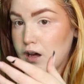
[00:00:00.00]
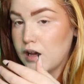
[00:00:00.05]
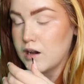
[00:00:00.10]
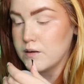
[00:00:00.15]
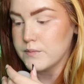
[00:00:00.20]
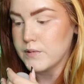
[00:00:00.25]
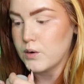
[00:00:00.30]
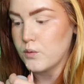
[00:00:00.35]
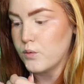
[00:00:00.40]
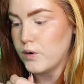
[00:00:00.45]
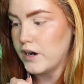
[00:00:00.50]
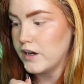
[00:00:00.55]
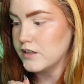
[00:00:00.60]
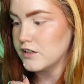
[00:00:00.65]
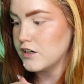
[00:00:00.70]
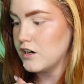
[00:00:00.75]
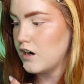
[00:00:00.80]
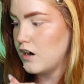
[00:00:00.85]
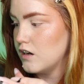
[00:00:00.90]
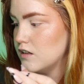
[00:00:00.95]
Have my
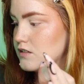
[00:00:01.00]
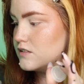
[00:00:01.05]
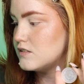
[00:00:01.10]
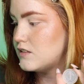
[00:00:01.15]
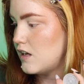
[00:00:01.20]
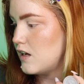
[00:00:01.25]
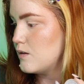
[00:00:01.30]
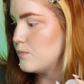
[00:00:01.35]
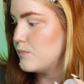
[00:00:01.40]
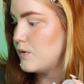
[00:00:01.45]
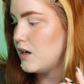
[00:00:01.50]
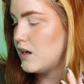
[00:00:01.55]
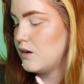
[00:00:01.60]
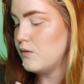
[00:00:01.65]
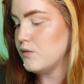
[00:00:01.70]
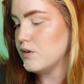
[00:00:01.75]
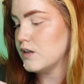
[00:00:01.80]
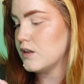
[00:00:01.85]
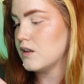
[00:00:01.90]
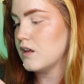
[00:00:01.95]
water on standby
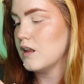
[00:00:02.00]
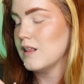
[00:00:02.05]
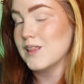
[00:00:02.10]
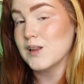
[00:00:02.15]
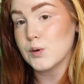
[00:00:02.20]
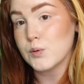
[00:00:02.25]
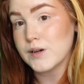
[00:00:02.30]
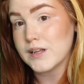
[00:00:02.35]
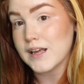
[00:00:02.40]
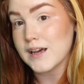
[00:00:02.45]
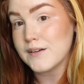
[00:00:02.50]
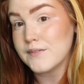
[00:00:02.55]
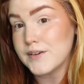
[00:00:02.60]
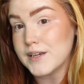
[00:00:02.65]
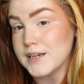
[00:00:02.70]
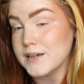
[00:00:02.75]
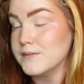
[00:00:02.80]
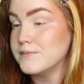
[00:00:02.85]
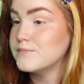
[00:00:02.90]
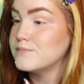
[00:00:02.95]
with liquid
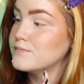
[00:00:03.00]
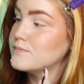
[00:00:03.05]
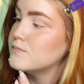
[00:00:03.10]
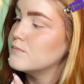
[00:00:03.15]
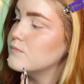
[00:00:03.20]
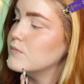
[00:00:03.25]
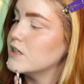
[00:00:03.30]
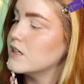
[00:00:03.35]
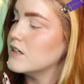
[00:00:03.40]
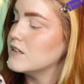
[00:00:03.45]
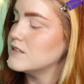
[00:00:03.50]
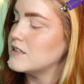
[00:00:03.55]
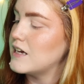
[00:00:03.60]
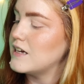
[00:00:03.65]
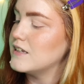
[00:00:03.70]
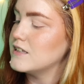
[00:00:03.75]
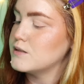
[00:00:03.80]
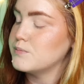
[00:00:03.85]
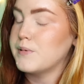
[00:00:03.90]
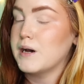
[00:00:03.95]
IV because
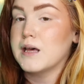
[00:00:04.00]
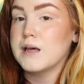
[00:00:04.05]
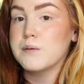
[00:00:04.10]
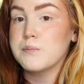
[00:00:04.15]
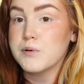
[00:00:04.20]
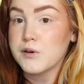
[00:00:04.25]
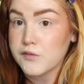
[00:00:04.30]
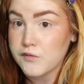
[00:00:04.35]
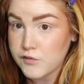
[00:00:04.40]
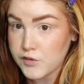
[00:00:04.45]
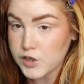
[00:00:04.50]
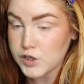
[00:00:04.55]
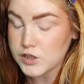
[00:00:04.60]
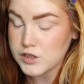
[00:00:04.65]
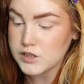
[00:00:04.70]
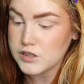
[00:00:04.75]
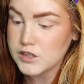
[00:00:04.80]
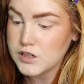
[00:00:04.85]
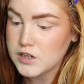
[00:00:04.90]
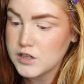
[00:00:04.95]
that is my
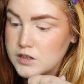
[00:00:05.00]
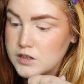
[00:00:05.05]
preferred